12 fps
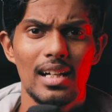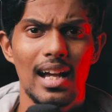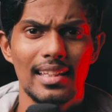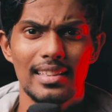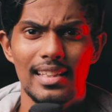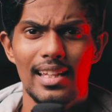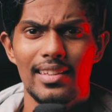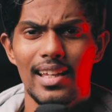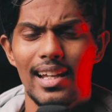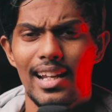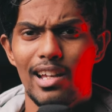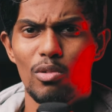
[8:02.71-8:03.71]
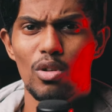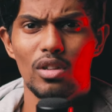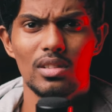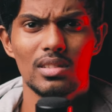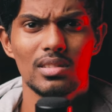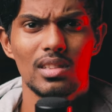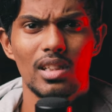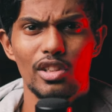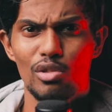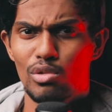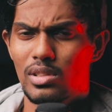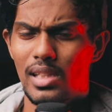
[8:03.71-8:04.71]
Other than that, I won't
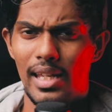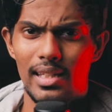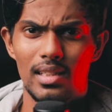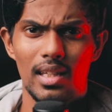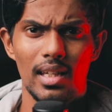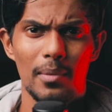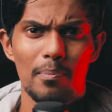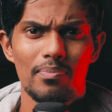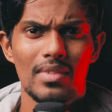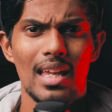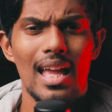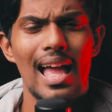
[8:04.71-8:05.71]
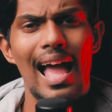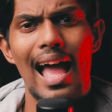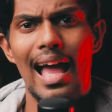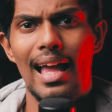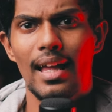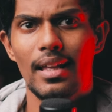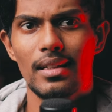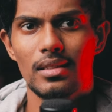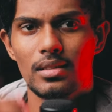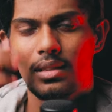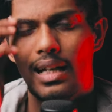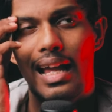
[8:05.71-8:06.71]
use 8K, and
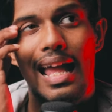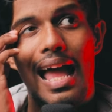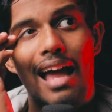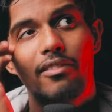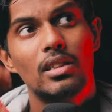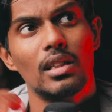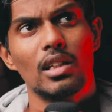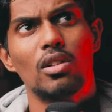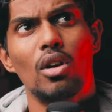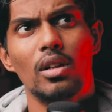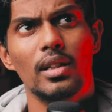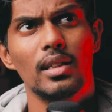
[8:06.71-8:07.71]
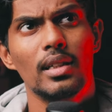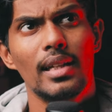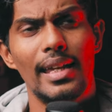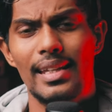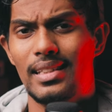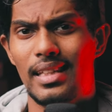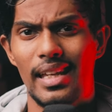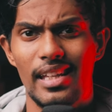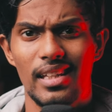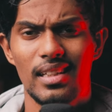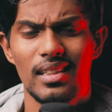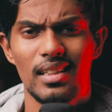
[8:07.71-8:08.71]
I haven't recorded
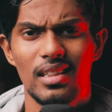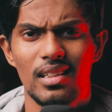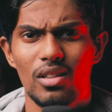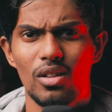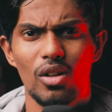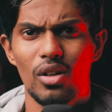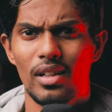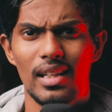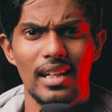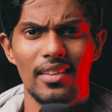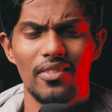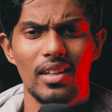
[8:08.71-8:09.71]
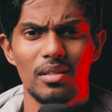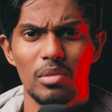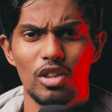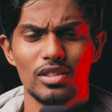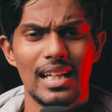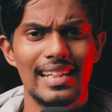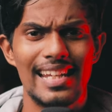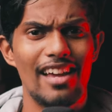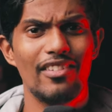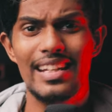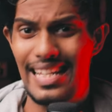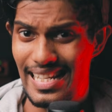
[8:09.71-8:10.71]
8K or anything because I
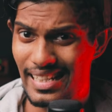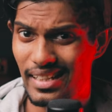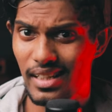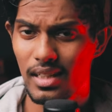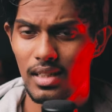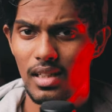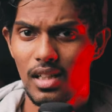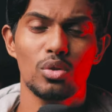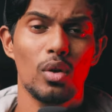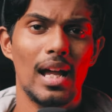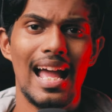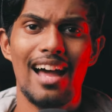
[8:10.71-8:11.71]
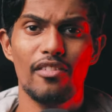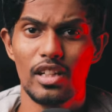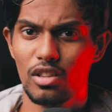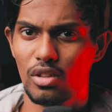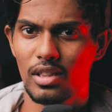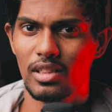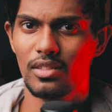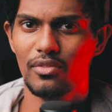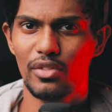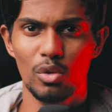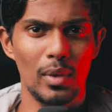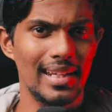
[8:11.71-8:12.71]
never needed it. So I have recorded a
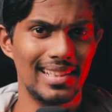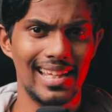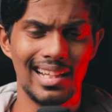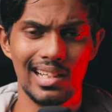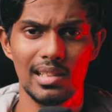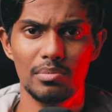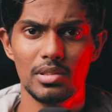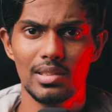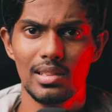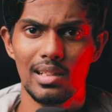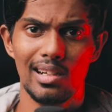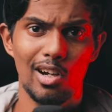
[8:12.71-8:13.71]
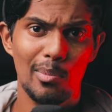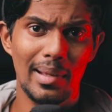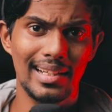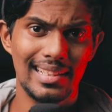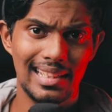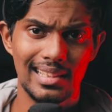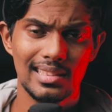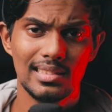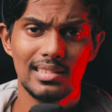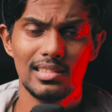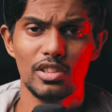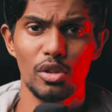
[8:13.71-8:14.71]
few 8K clips on my
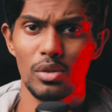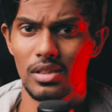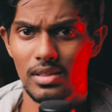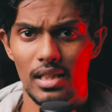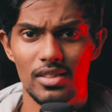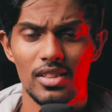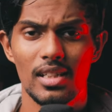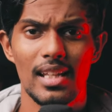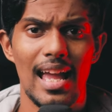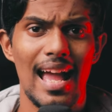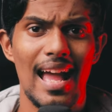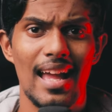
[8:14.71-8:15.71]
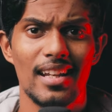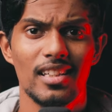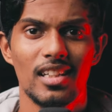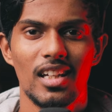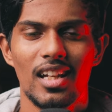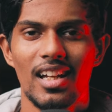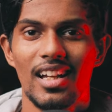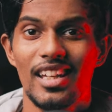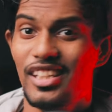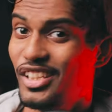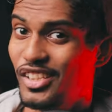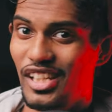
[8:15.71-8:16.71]
terrace during sunset, and
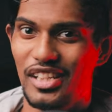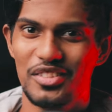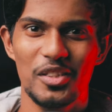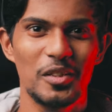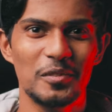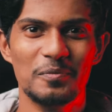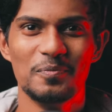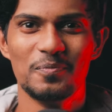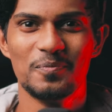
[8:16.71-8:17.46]
here you guys go.